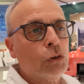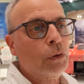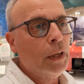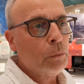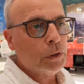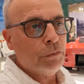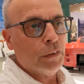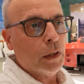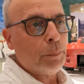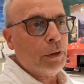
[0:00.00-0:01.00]
So they were
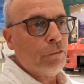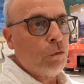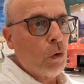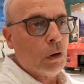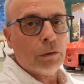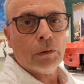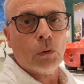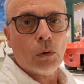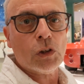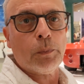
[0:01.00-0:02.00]
developing 400
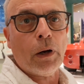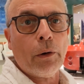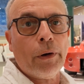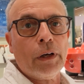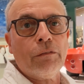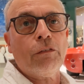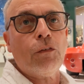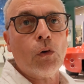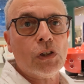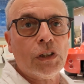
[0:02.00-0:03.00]
horsepower out of a
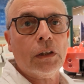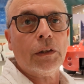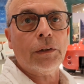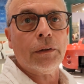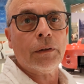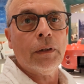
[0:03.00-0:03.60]
4-cylinder